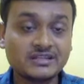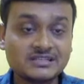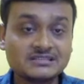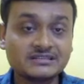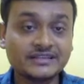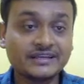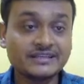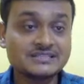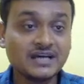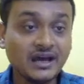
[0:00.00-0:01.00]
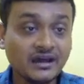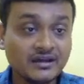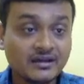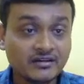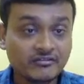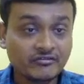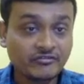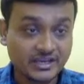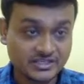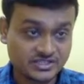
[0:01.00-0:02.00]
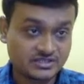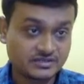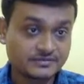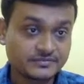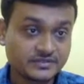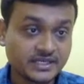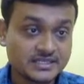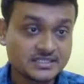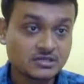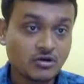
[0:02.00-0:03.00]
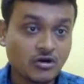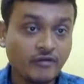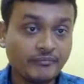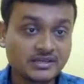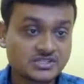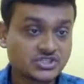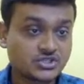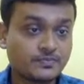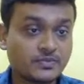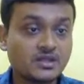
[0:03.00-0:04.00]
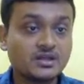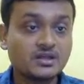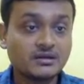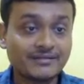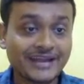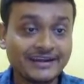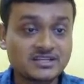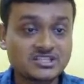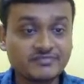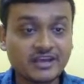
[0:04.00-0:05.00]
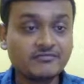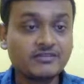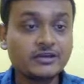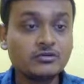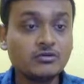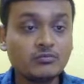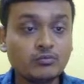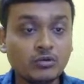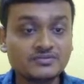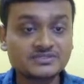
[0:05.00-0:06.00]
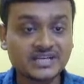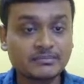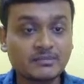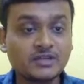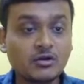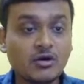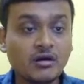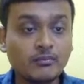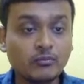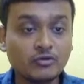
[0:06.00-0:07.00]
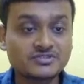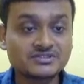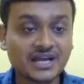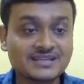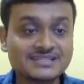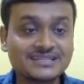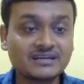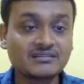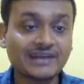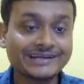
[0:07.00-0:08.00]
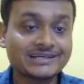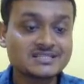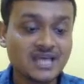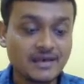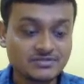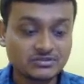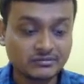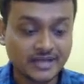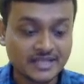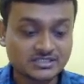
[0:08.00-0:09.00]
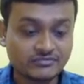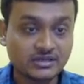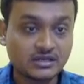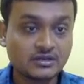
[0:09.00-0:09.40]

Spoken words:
things, there is a fight. There is an offense. Dryden's Macfligno, Pope's rape of the law, Pope's dance, yet Dryden's abstract negative.